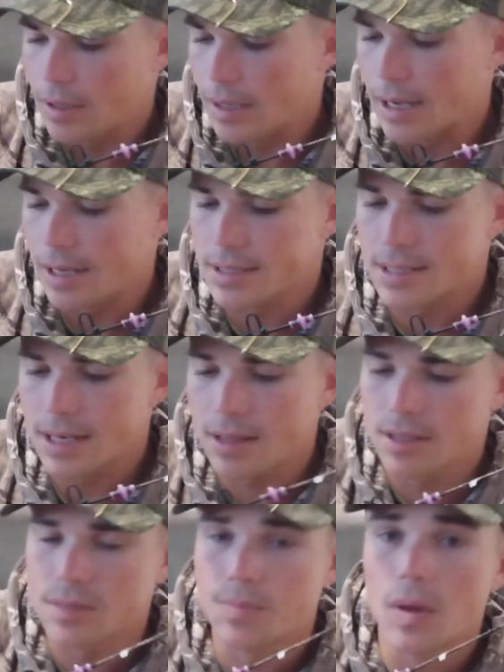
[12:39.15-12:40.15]
I gotta say,
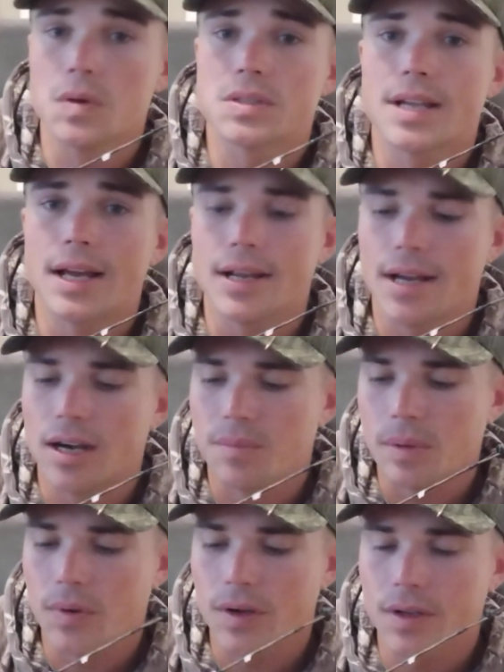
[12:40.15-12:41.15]
this bow's taking care of
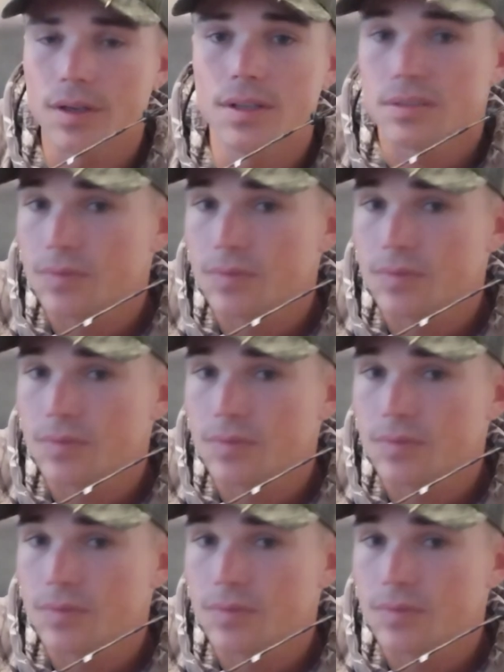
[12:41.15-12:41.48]
me pretty good.